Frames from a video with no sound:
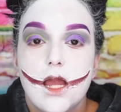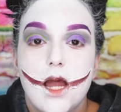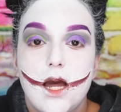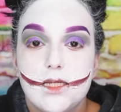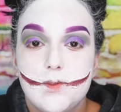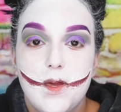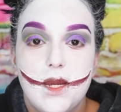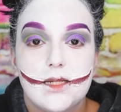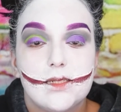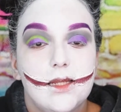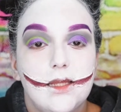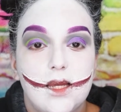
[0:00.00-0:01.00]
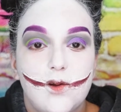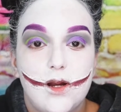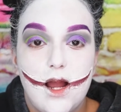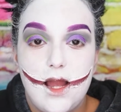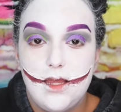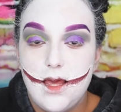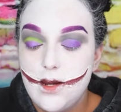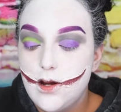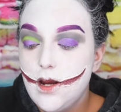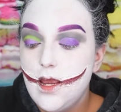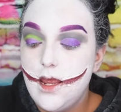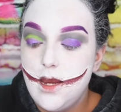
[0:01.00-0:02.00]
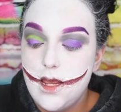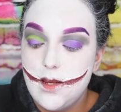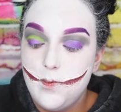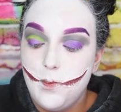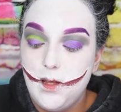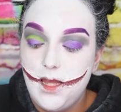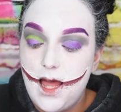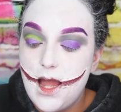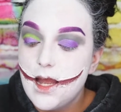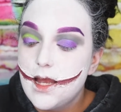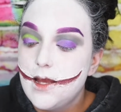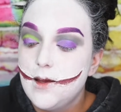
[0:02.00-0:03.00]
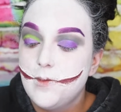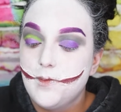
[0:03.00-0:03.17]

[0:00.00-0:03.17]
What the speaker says: Cosmetics Liquid Eyeliner in black.